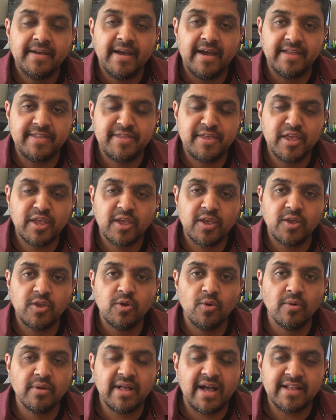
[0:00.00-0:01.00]
I think
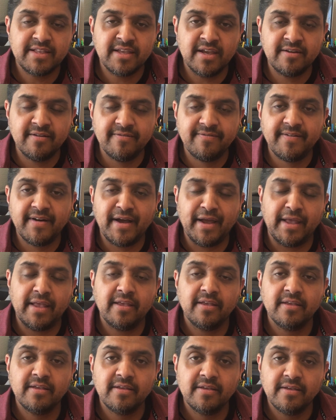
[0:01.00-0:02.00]
you will identify.
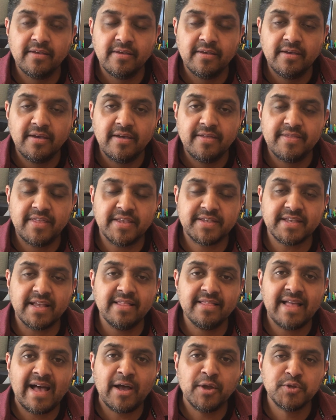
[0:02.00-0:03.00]
This
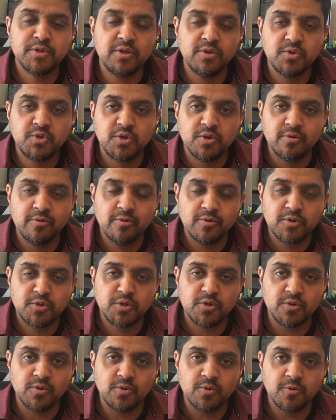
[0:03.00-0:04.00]
allows you
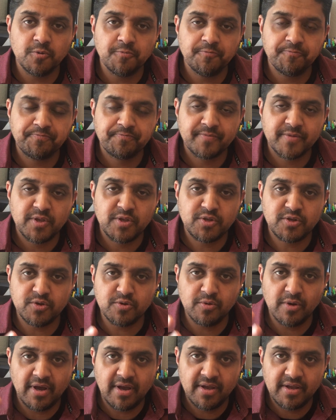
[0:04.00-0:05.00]
to
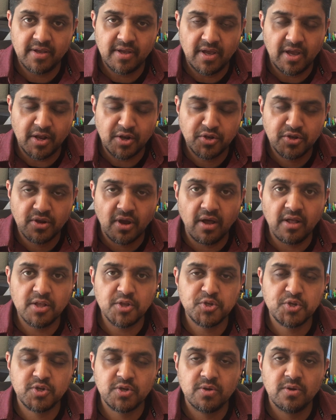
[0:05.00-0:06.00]

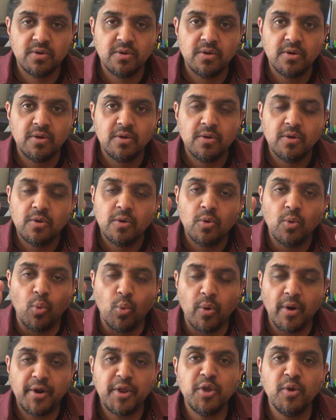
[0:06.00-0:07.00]
acknowledge
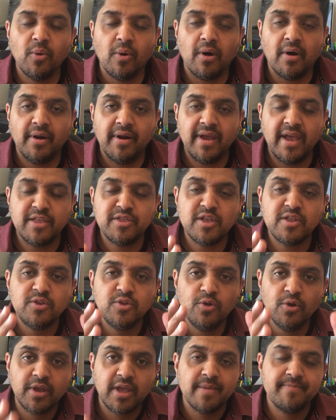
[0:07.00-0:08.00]
where you are, and then
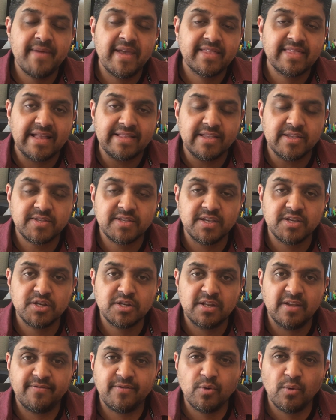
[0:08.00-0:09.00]
you can make that
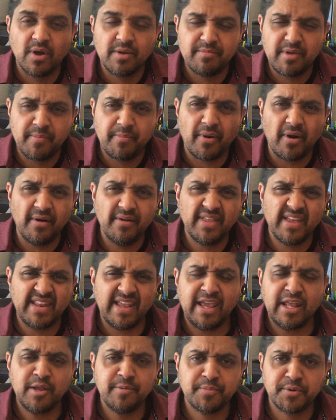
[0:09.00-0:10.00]
decision if you want to be part of that
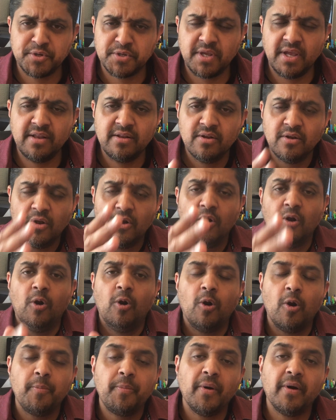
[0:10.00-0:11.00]
80%
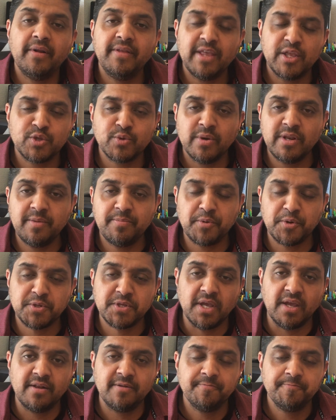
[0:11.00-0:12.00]
or part of that
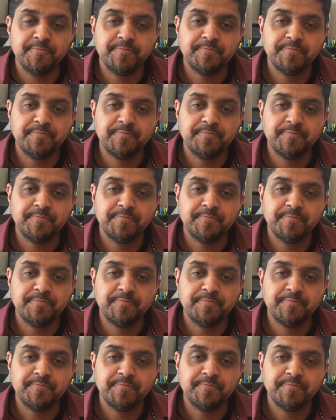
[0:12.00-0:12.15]
20%.